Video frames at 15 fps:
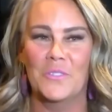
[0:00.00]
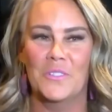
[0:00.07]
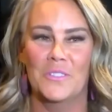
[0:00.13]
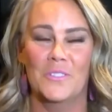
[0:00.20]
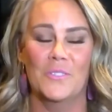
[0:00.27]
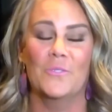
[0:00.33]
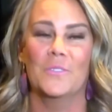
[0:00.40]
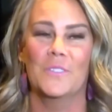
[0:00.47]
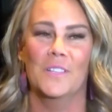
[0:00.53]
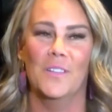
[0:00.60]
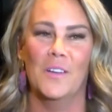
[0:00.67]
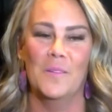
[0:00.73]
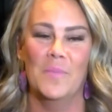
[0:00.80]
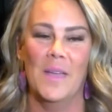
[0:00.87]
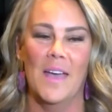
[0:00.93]
We talked a
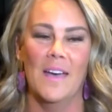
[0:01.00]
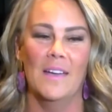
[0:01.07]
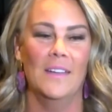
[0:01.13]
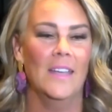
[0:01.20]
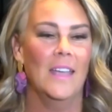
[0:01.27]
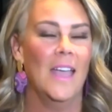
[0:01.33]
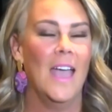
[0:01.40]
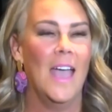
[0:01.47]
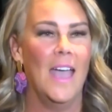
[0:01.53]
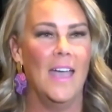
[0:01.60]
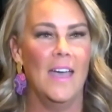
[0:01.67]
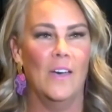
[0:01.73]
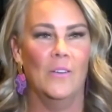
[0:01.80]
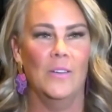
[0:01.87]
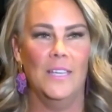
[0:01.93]
lot about
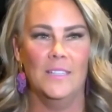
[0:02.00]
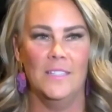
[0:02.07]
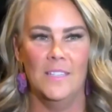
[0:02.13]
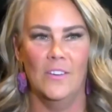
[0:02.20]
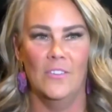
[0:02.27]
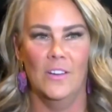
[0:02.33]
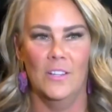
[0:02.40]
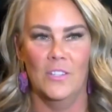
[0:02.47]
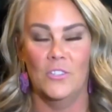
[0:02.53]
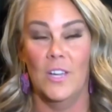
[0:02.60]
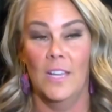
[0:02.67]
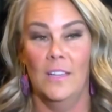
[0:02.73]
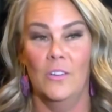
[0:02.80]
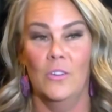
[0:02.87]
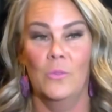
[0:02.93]
how India and
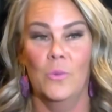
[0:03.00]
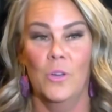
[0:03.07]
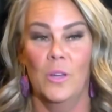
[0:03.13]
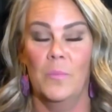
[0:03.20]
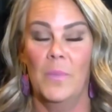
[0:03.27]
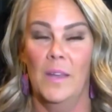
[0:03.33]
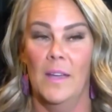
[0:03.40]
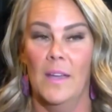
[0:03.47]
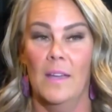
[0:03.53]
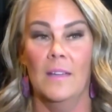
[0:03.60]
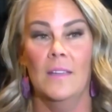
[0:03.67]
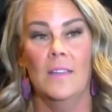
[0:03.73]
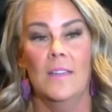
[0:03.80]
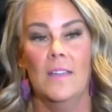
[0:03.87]
Australia could work better,